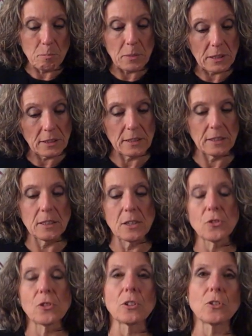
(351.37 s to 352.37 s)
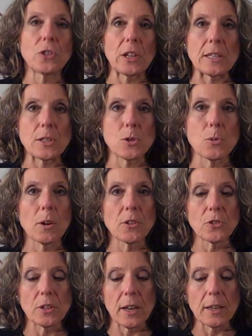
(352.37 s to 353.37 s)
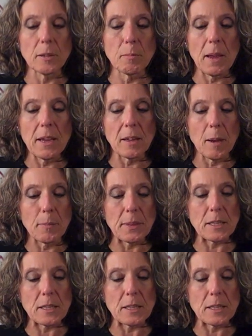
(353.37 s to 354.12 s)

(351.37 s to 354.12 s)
million additional genes to our genetic makeup,